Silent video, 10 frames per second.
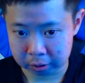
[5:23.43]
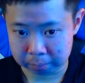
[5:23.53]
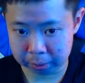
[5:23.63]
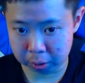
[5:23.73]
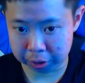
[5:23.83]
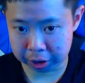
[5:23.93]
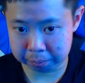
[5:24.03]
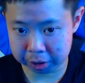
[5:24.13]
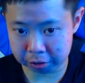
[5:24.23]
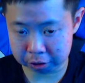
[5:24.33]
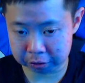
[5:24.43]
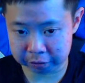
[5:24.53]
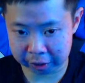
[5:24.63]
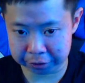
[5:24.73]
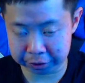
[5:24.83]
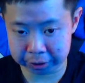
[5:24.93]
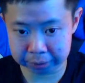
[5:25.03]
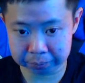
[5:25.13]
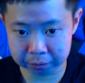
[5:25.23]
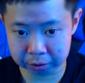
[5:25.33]
Below the image, on the standard,
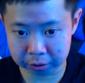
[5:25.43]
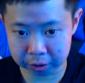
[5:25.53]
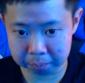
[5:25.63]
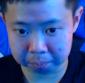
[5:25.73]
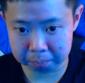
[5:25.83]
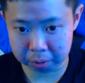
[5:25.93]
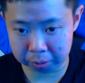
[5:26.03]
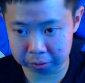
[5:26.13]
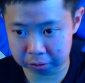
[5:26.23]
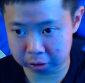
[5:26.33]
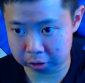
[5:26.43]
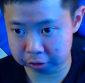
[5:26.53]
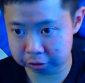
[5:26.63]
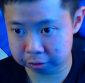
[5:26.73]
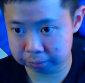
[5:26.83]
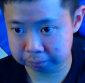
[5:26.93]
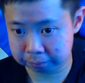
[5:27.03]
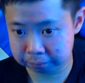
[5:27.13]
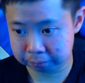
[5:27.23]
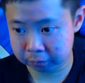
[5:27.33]
just click browser source
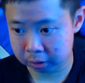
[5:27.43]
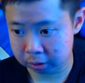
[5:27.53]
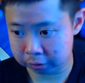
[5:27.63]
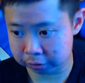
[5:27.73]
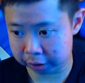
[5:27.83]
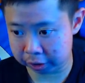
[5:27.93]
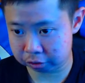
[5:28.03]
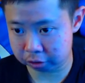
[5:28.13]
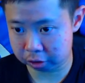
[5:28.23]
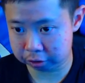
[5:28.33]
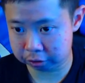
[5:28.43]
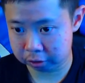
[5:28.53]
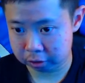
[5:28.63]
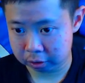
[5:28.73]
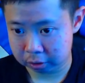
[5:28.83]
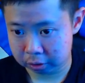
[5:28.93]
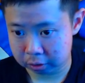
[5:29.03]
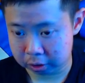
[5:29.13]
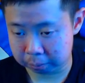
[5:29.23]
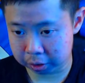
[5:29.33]
just add source.
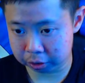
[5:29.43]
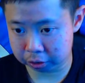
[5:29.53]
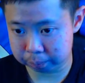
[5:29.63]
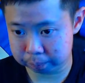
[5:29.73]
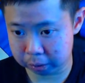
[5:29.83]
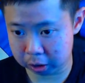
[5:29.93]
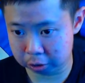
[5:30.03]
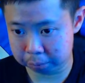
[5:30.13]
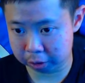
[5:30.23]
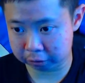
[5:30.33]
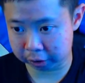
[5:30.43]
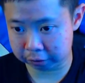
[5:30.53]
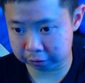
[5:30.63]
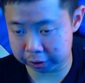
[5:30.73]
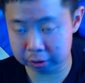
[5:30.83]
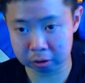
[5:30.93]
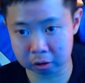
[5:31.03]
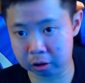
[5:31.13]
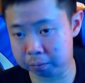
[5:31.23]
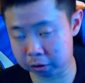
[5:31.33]
I'm gonna use a little broad testing
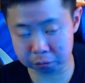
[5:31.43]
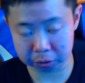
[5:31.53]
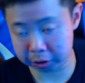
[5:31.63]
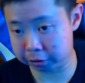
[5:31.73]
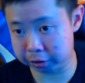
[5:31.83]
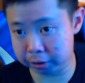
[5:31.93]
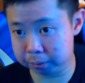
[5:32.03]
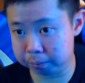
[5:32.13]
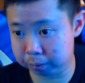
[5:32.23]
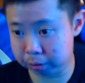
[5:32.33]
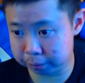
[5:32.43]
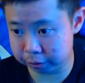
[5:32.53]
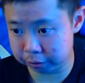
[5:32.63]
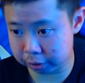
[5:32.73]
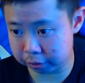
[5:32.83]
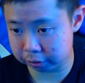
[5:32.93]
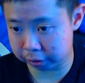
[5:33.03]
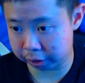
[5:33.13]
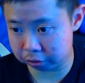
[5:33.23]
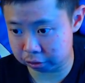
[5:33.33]
because I'm just for testing purpose and just
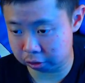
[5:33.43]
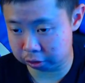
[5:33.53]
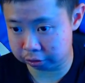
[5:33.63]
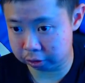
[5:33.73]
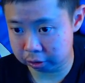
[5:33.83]
add source.